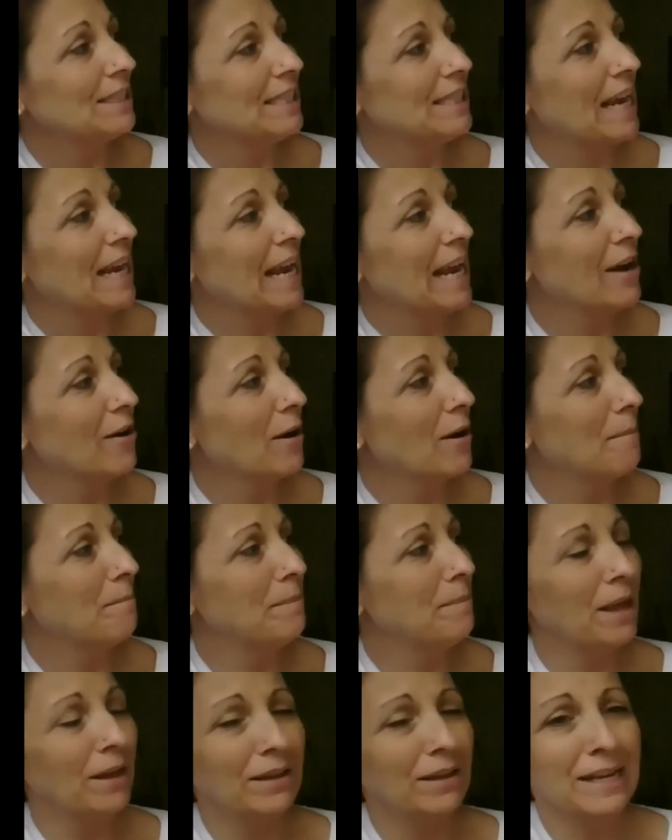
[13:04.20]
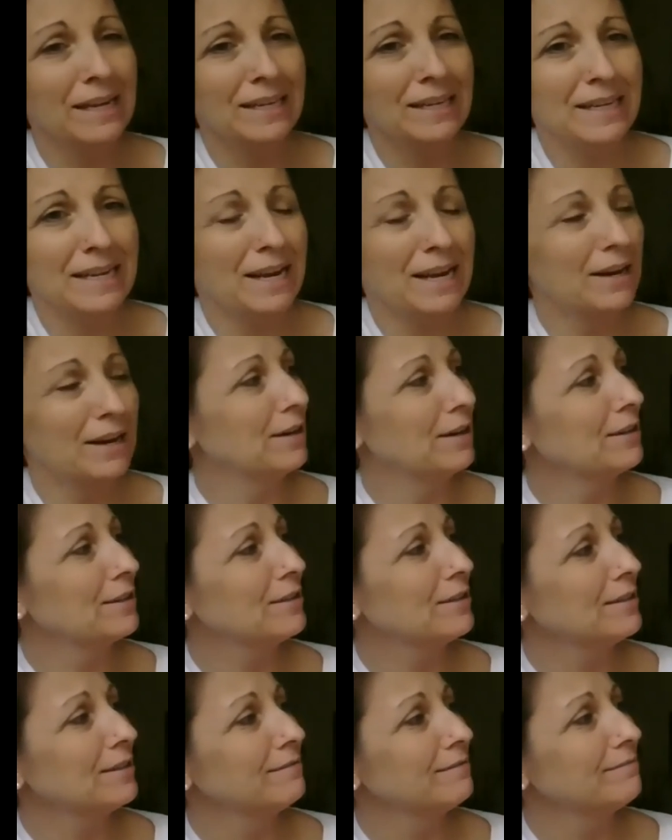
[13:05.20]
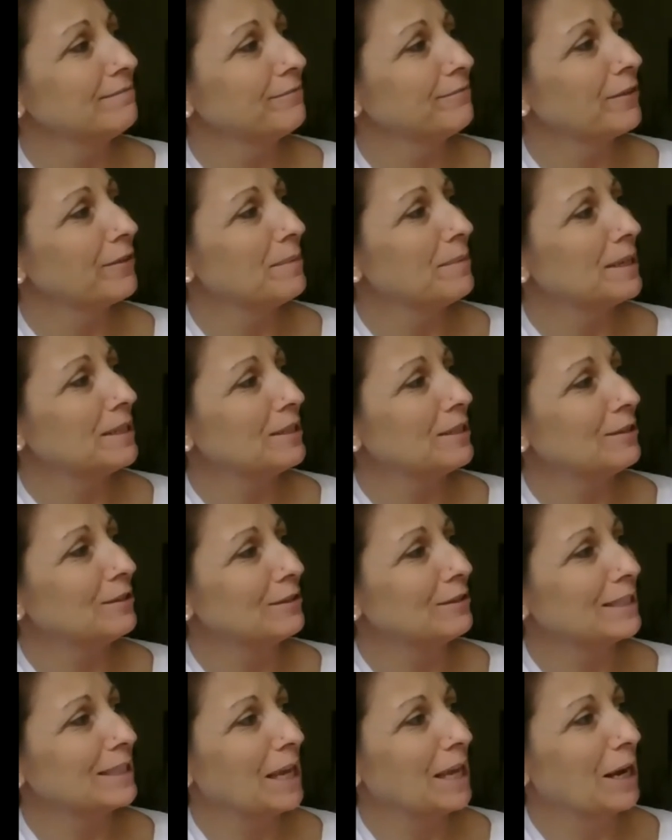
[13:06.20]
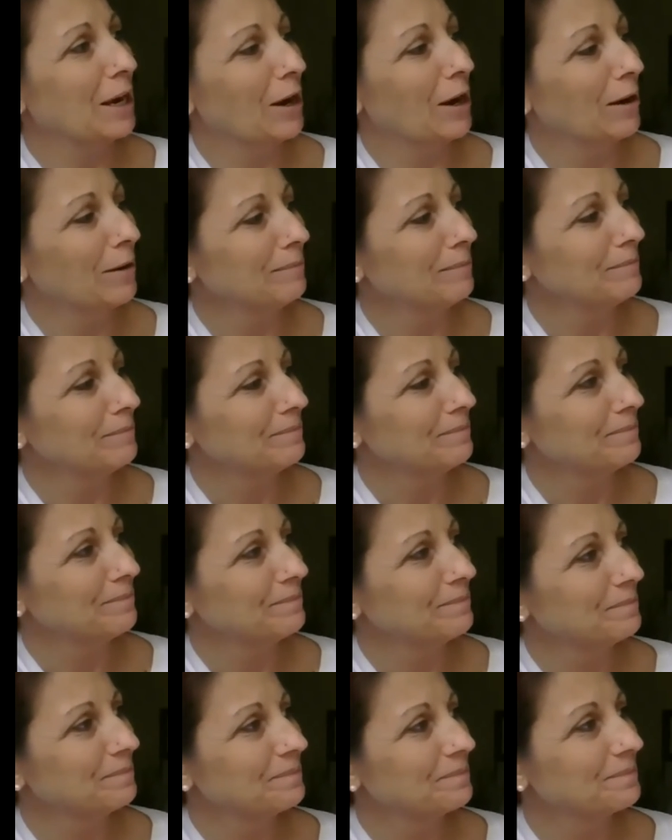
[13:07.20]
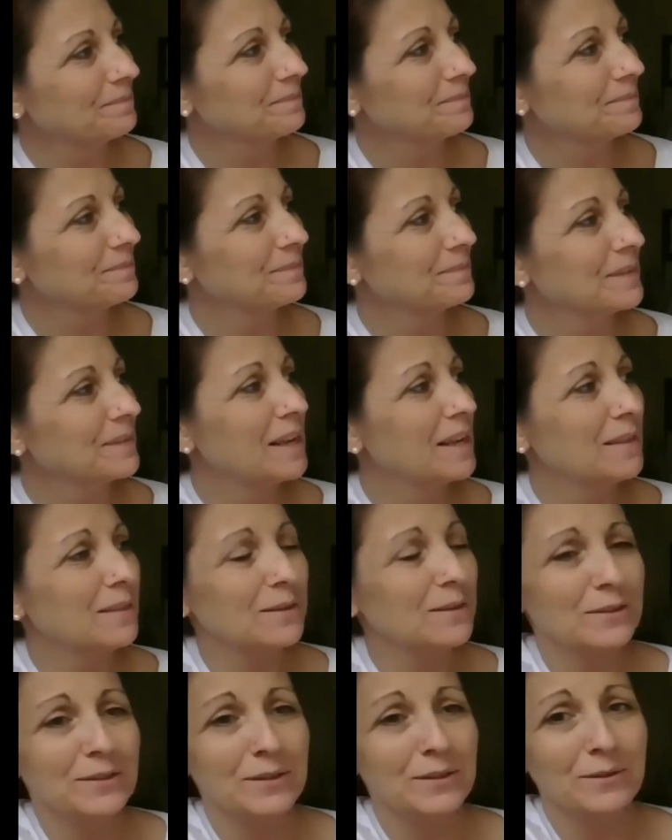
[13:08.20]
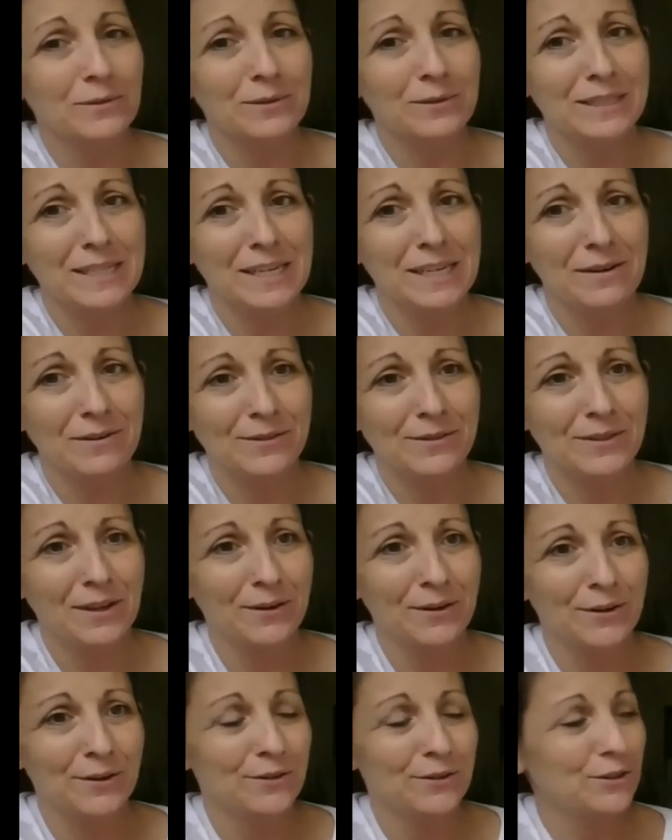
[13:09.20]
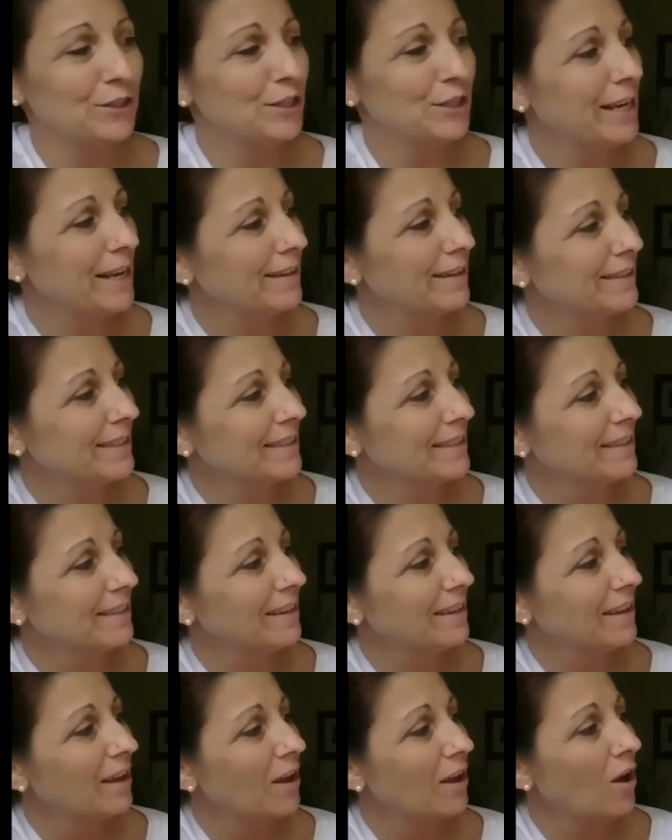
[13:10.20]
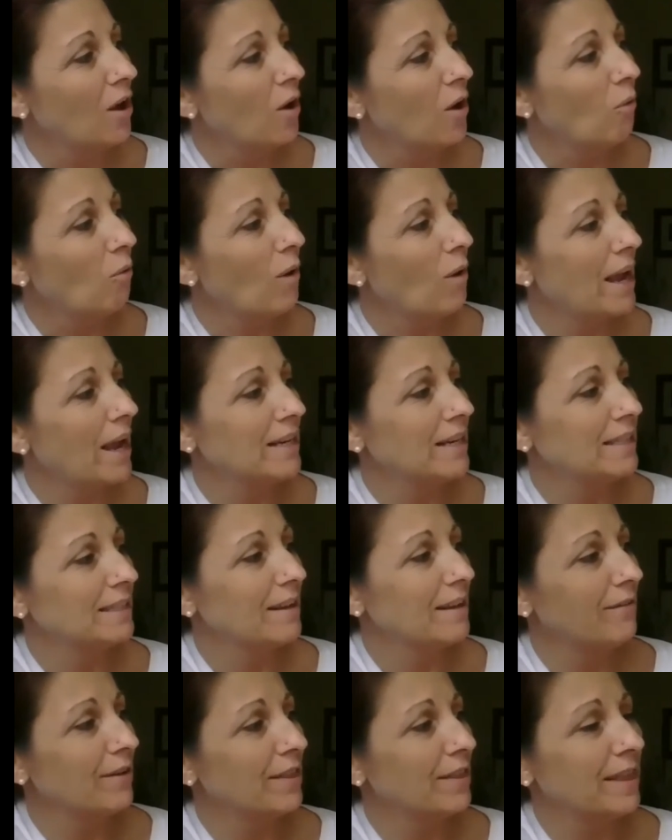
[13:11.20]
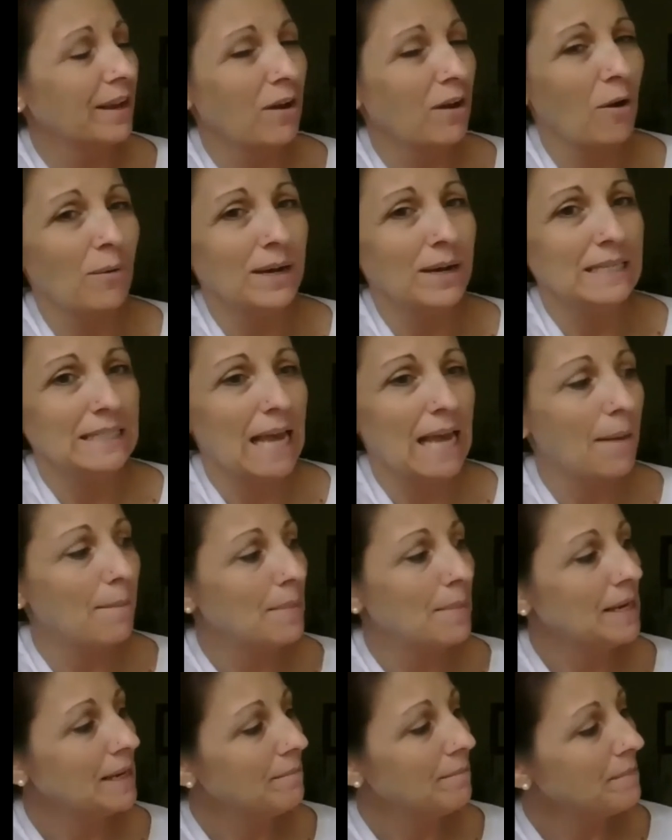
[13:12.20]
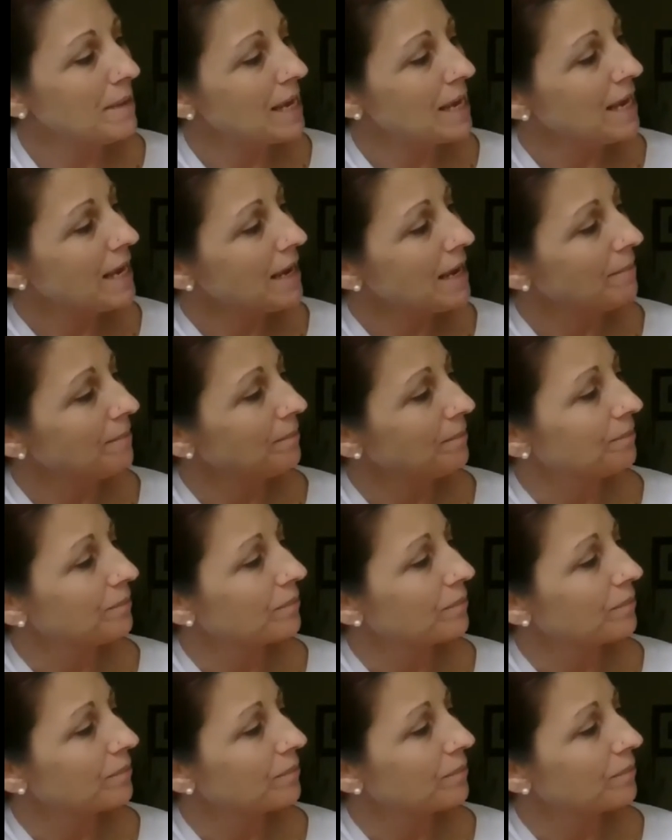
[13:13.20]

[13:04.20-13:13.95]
stay here a million years for Mr. Slinger." There's little tears on her cheeks. "Why does everything always happen to me?